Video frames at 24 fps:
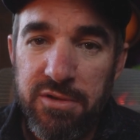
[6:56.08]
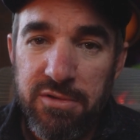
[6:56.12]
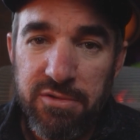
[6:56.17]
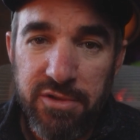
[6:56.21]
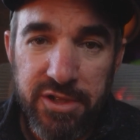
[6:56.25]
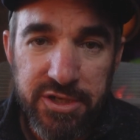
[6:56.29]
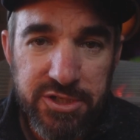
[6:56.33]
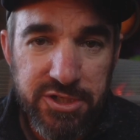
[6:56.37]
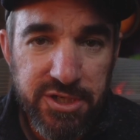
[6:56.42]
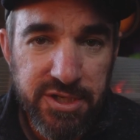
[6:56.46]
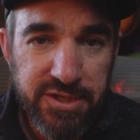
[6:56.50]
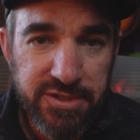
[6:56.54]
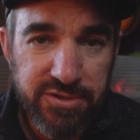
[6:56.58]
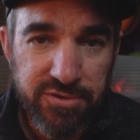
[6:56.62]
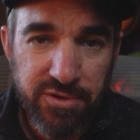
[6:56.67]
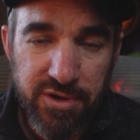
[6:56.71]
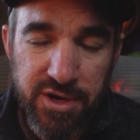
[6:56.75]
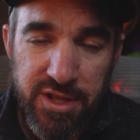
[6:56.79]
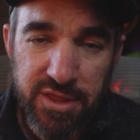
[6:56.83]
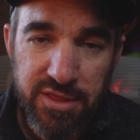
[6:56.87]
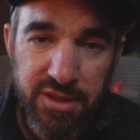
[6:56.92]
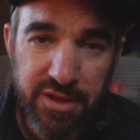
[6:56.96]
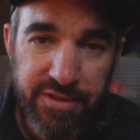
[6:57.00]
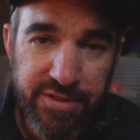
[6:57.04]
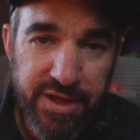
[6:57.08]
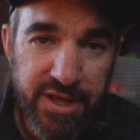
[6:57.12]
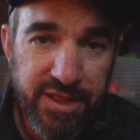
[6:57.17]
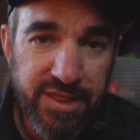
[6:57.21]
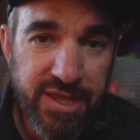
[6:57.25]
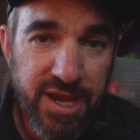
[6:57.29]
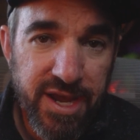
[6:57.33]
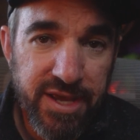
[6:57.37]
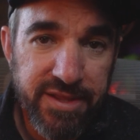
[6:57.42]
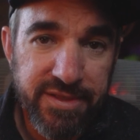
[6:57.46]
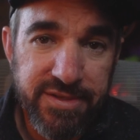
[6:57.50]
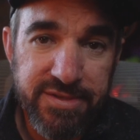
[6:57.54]
glitches, or anything like
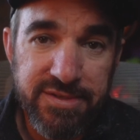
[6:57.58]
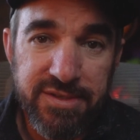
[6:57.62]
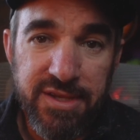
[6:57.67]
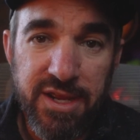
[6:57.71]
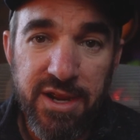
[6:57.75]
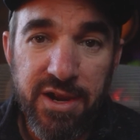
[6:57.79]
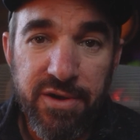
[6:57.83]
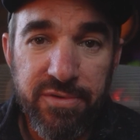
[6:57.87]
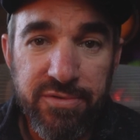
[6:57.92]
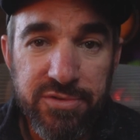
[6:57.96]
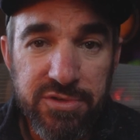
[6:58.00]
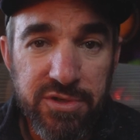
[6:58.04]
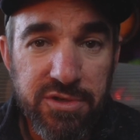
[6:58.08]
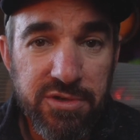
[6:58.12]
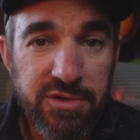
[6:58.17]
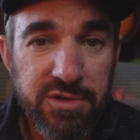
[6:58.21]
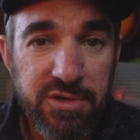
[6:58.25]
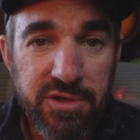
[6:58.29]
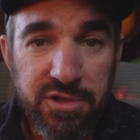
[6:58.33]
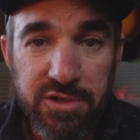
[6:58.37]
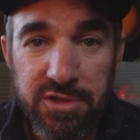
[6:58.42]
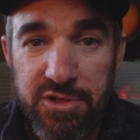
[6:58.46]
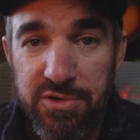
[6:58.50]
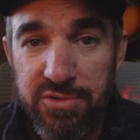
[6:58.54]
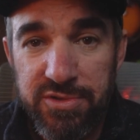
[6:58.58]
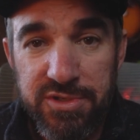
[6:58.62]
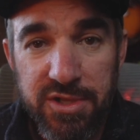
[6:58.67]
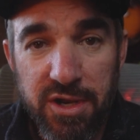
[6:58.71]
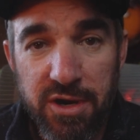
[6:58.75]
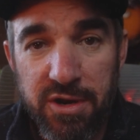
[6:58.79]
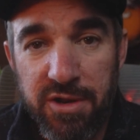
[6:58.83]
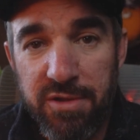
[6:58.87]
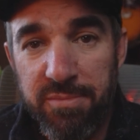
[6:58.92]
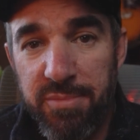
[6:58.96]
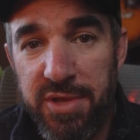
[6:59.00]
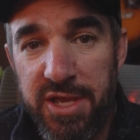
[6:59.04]
that in the sound, so you can use it
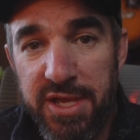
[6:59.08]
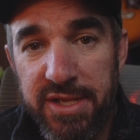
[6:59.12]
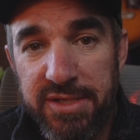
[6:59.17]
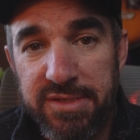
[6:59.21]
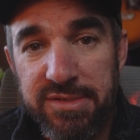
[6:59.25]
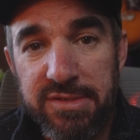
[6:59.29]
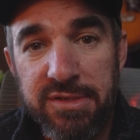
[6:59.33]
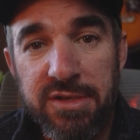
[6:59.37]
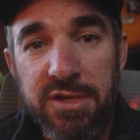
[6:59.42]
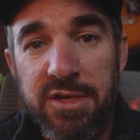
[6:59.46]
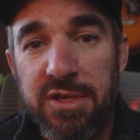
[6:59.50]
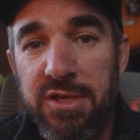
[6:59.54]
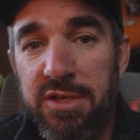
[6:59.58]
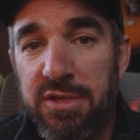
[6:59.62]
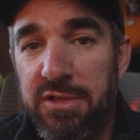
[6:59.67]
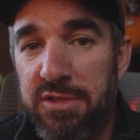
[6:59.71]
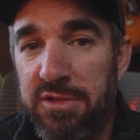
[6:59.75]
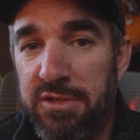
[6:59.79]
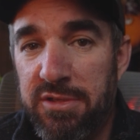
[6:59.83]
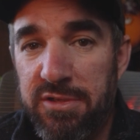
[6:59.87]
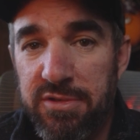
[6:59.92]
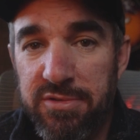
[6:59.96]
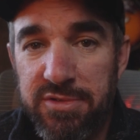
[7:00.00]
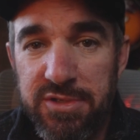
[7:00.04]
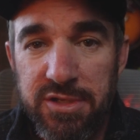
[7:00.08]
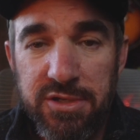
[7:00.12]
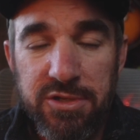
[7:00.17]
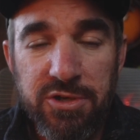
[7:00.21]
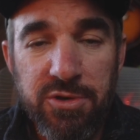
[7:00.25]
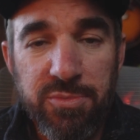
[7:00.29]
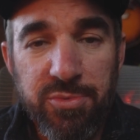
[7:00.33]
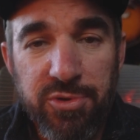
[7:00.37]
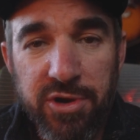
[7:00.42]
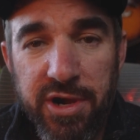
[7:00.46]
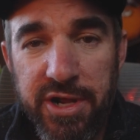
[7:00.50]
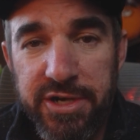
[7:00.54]
on a mix, use it in
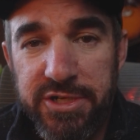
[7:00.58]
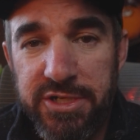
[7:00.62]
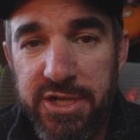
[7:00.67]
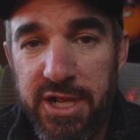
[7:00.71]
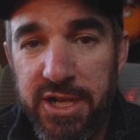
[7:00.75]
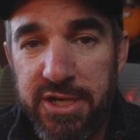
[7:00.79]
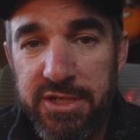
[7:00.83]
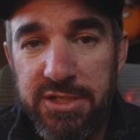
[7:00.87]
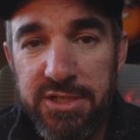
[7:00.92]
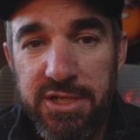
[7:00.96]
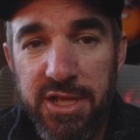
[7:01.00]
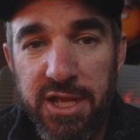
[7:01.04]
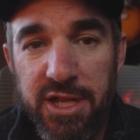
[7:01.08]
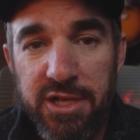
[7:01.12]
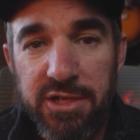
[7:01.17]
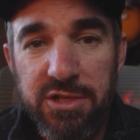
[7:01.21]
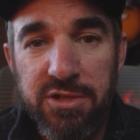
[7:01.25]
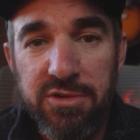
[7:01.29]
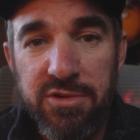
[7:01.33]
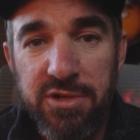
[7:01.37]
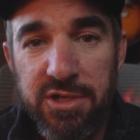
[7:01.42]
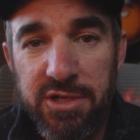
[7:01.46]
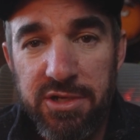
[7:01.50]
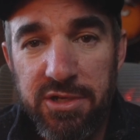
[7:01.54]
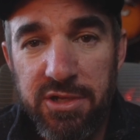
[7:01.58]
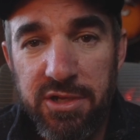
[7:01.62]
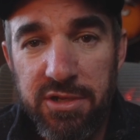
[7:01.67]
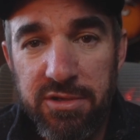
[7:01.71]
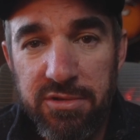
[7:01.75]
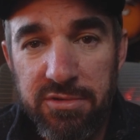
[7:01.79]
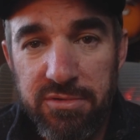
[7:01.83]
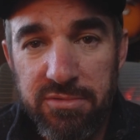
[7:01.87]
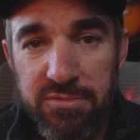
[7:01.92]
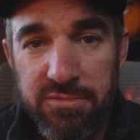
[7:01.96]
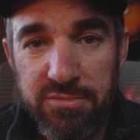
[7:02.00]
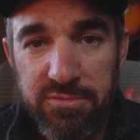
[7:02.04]
your project, and you can
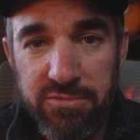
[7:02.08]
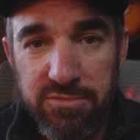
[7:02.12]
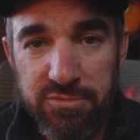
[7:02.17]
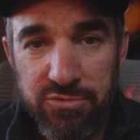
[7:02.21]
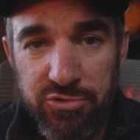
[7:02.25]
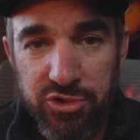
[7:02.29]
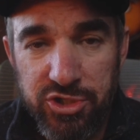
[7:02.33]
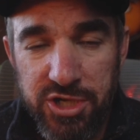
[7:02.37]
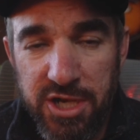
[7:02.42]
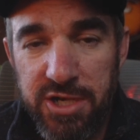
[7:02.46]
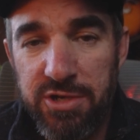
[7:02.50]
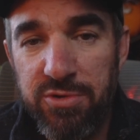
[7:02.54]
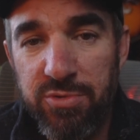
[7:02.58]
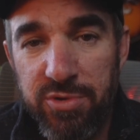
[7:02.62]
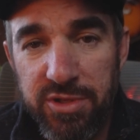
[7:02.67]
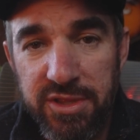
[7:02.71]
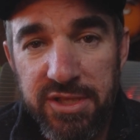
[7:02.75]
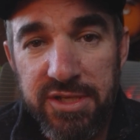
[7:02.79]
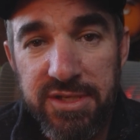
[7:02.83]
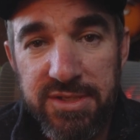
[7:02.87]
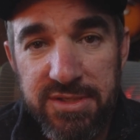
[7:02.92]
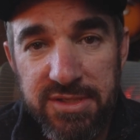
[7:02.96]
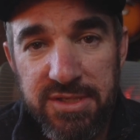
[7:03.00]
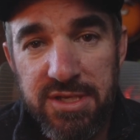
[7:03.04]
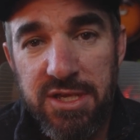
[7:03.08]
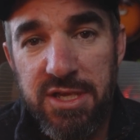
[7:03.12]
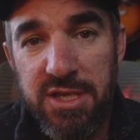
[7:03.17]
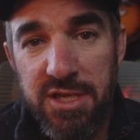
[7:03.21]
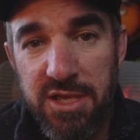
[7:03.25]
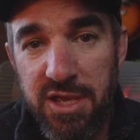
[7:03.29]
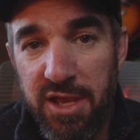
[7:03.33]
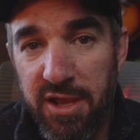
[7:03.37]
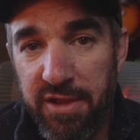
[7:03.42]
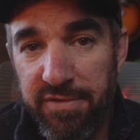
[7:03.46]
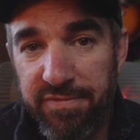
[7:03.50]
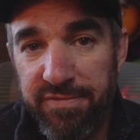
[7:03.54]
genuinely
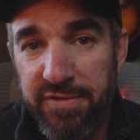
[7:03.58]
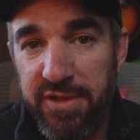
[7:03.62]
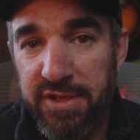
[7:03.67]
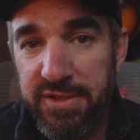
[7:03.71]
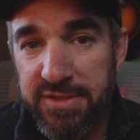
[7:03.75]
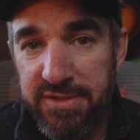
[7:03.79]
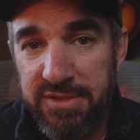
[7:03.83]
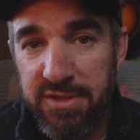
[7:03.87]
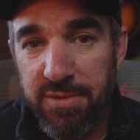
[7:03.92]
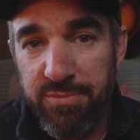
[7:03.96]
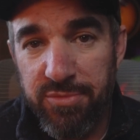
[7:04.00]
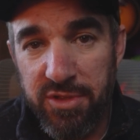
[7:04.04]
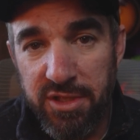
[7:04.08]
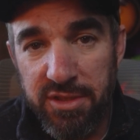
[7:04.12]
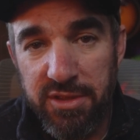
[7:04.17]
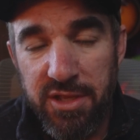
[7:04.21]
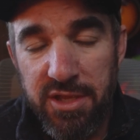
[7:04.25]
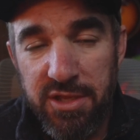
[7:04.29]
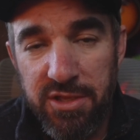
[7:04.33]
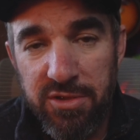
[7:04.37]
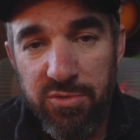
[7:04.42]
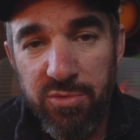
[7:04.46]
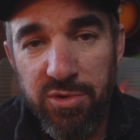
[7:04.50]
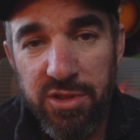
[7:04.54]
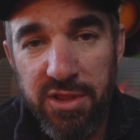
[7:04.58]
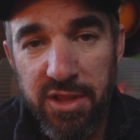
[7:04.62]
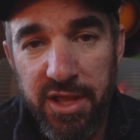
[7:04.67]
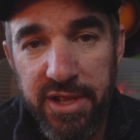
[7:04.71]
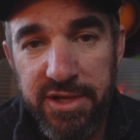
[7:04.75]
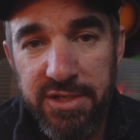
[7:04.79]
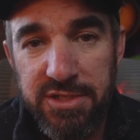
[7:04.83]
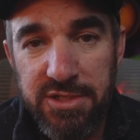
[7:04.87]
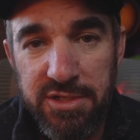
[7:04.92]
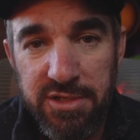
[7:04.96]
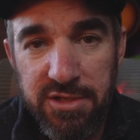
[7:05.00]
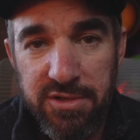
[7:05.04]
see if it's something that you would
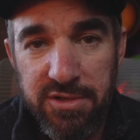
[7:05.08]
like to